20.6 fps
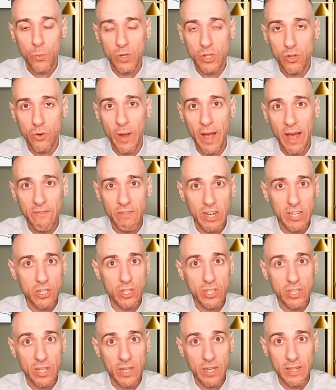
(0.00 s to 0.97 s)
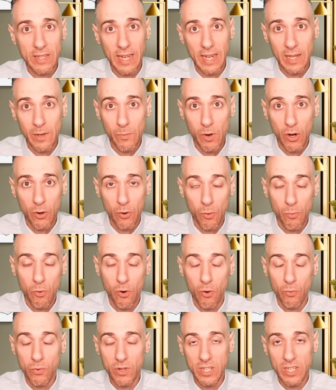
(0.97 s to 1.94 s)
We do have IG's daily market
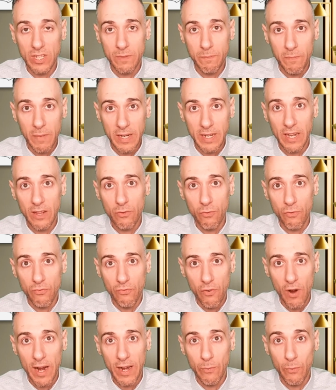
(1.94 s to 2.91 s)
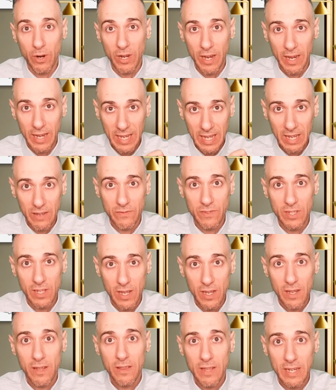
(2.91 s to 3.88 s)
report released Monday through Friday, where it gives
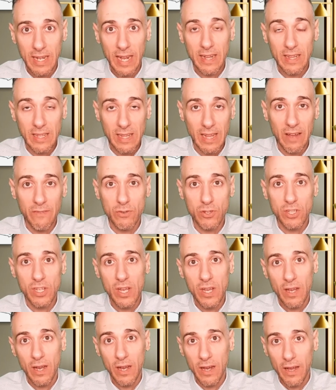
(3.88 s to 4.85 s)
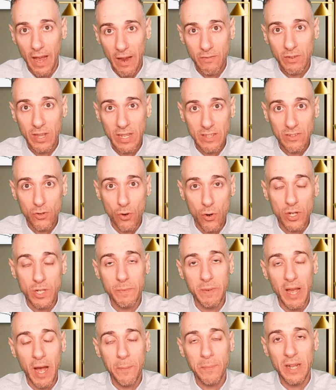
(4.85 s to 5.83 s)
the daily levels. Everything is going
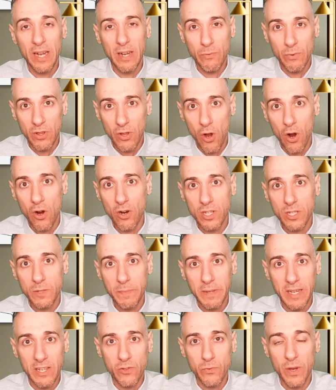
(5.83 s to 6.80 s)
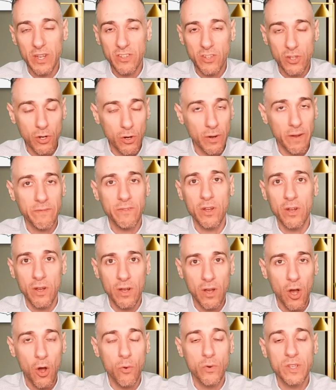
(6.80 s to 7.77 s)
to be updated with the RSP as well, so you don't have to
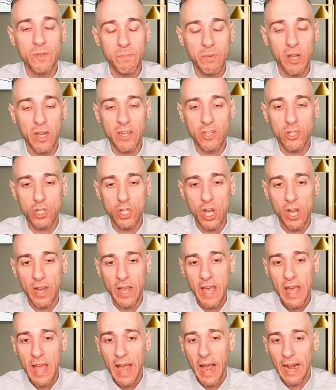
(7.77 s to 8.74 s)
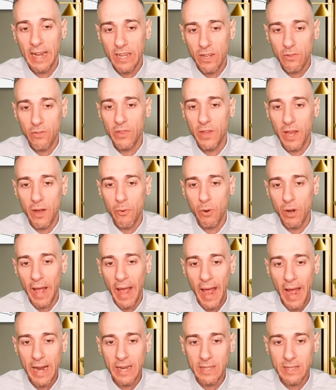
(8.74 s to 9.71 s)
always plug and chug. And the other thing I want
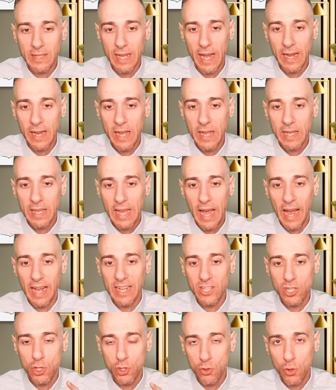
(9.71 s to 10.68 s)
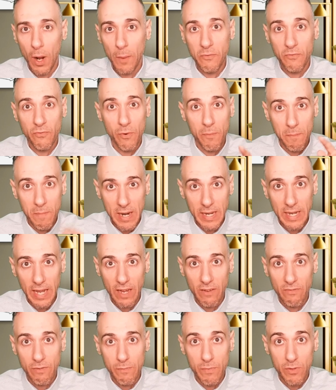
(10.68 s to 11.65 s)
to add is that, yeah, it's dropped from
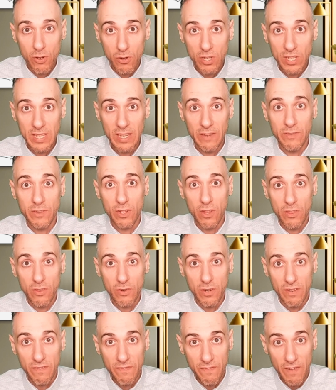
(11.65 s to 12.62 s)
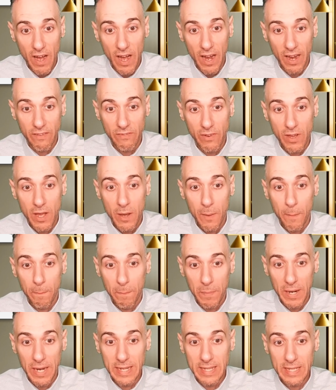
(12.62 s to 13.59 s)
Monday from 37 to 35,
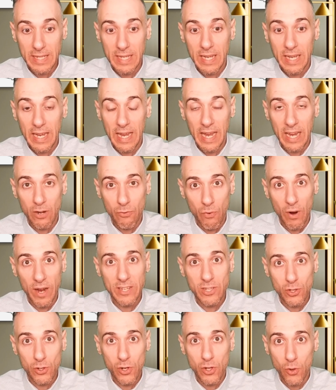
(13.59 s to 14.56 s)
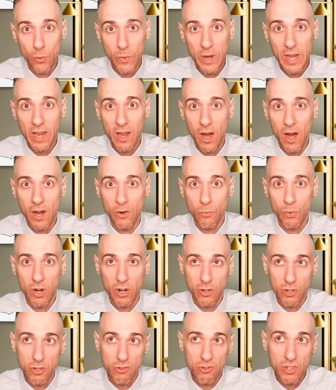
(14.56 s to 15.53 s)
but it can rise during the week on
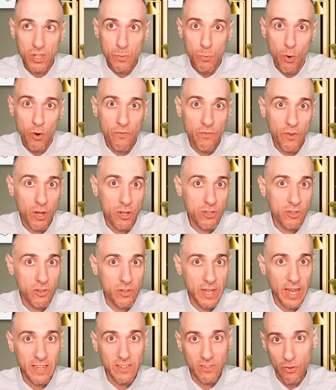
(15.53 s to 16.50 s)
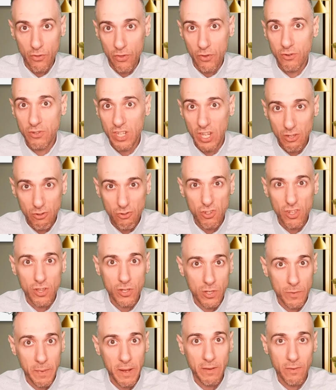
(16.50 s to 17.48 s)
what are usually more volatile days. So Thursday, usually
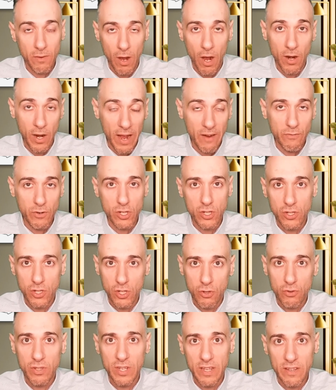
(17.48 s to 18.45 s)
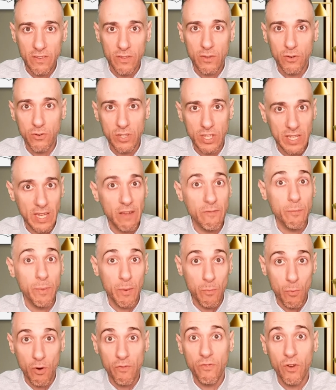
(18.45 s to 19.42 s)
there's a bit, on average, Tuesdays and Thursdays have a
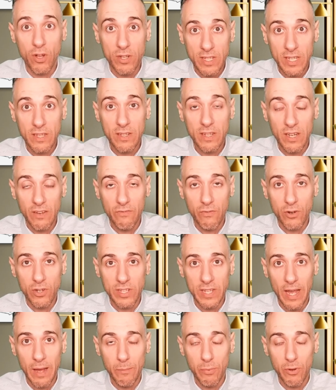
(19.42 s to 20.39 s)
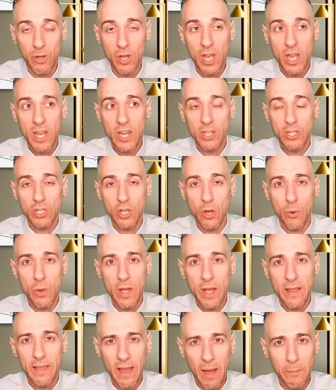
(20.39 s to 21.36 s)
bit more volatility, for example. So
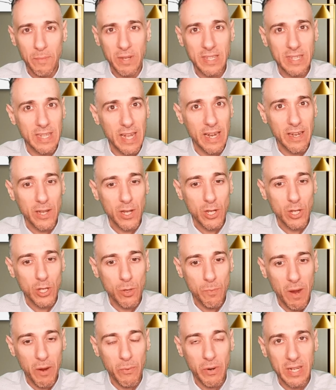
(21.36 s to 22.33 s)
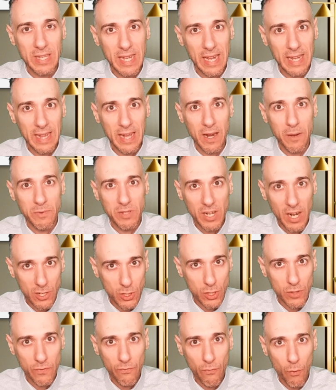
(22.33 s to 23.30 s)
that means that you might want to take that up to
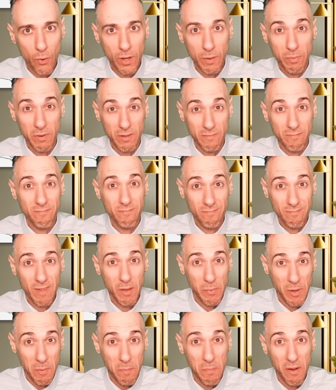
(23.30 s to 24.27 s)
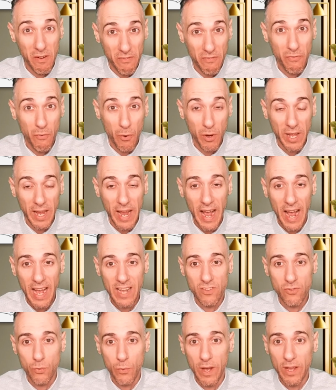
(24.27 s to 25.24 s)
not just 40, but maybe above 40
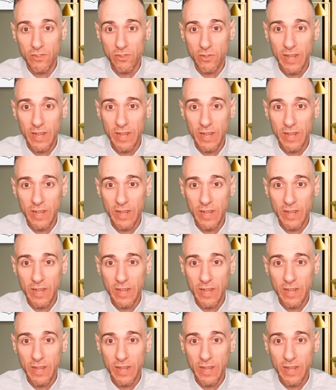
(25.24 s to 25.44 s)
as well.